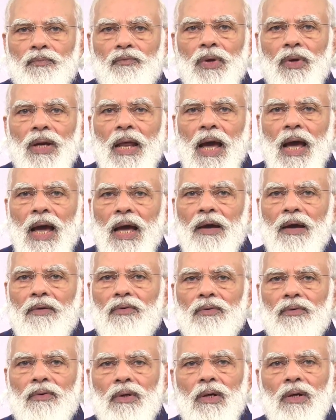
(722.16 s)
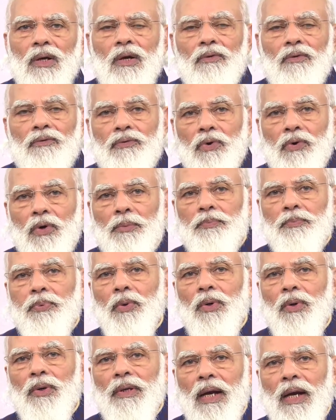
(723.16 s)
will have
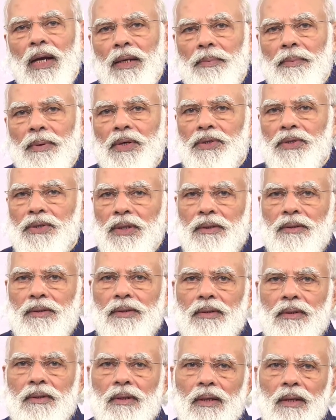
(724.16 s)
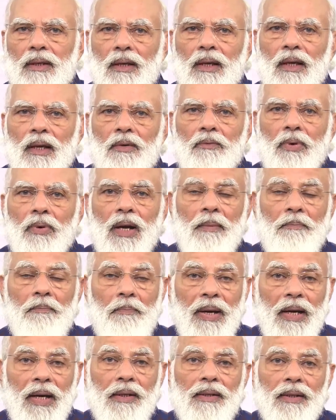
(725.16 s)
fruitful deliberations for a
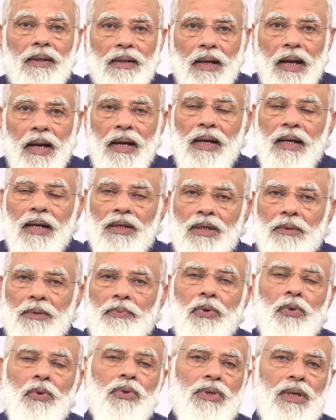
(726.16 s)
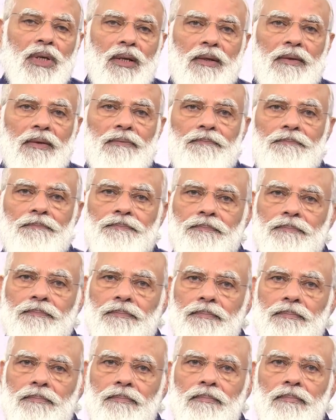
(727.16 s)
better energy future.
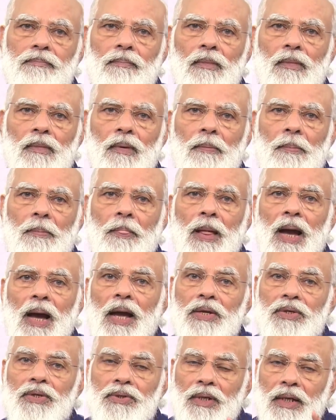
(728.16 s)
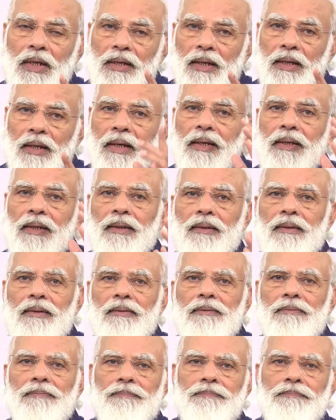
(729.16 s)
I state again,
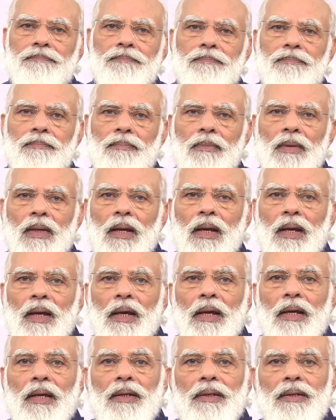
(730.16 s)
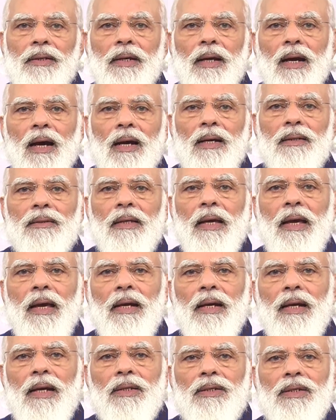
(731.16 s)
India's
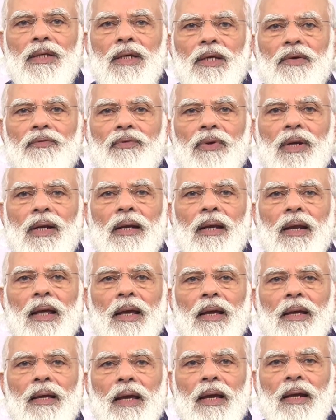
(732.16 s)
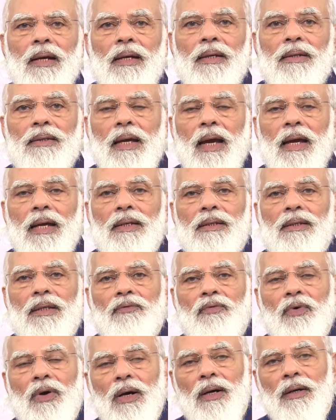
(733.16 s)
energy will energize
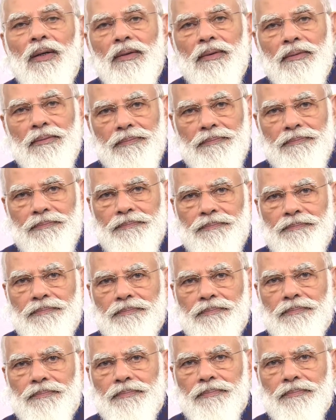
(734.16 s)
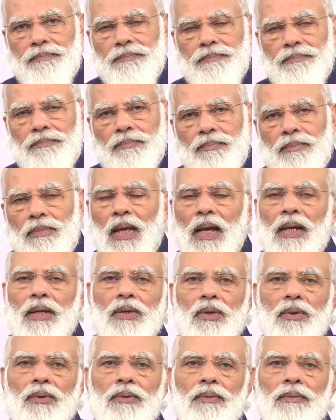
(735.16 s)
the world.
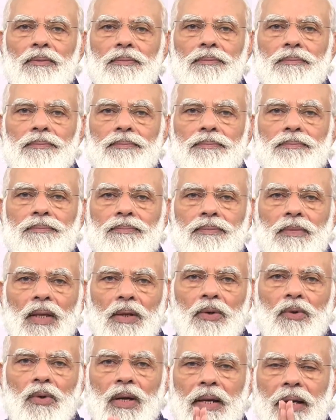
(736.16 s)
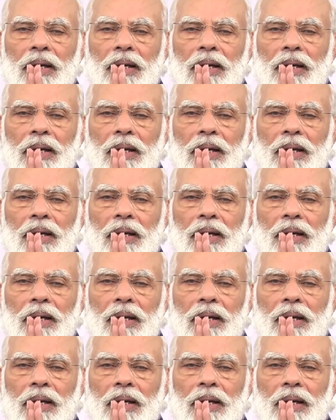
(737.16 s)
Thank you. Thank you